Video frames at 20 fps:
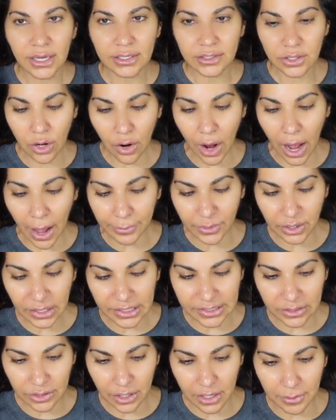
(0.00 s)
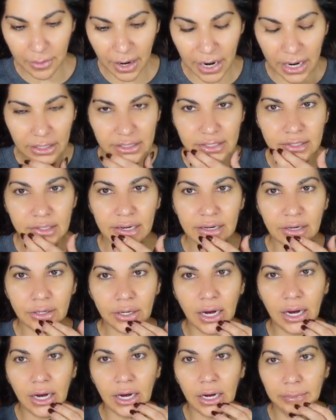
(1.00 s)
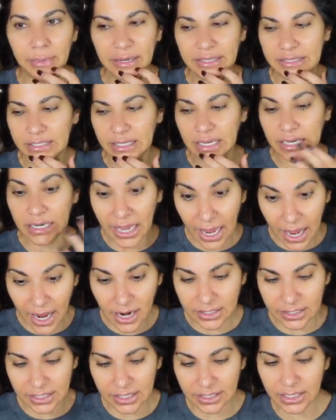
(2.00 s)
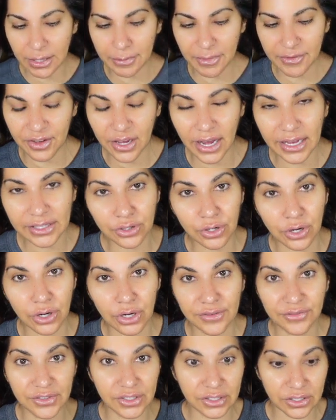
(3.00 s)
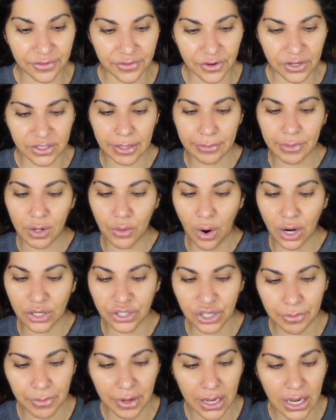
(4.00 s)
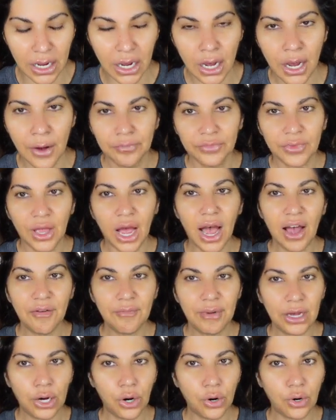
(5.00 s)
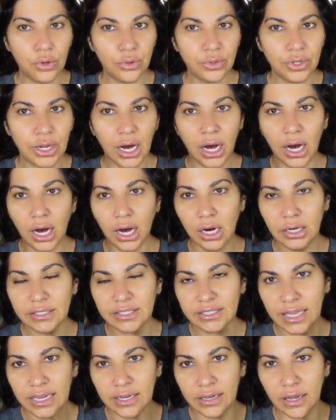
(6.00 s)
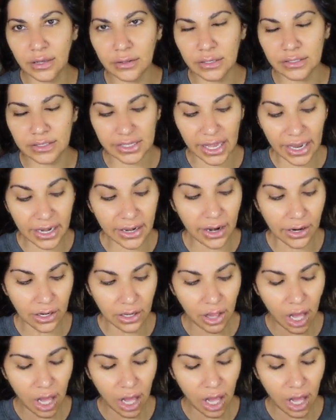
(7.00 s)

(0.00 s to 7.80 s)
So I'm gonna start my skincare system. If you guys are, if this is the first time you're watching me, I have my own skincare